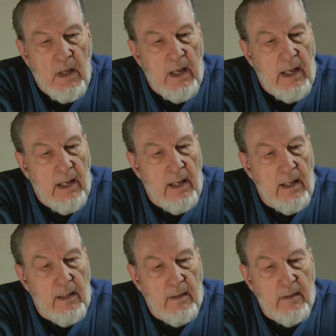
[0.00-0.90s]

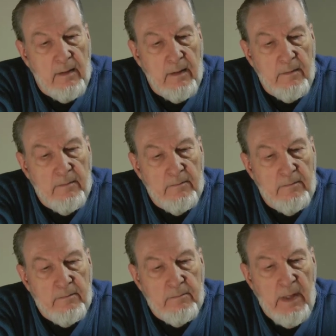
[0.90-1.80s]

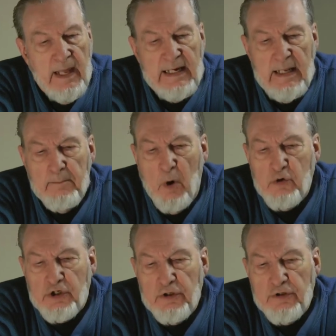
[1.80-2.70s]
any
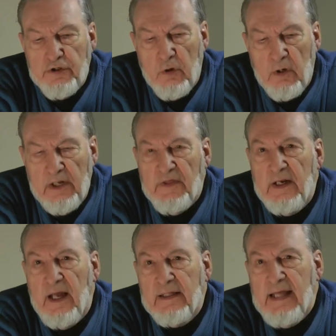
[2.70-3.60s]
emotions or
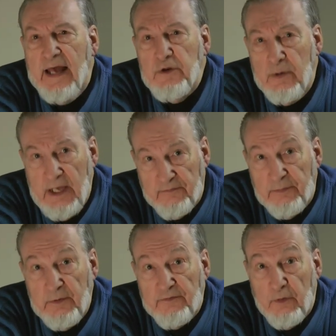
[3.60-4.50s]
anything like that you get
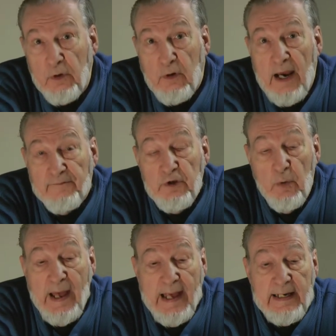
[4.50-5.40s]
from the photograph
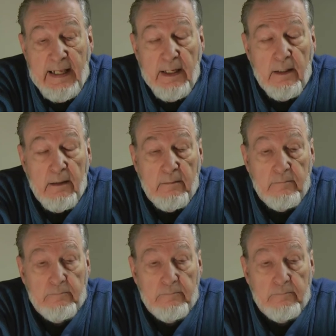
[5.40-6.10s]
you add in.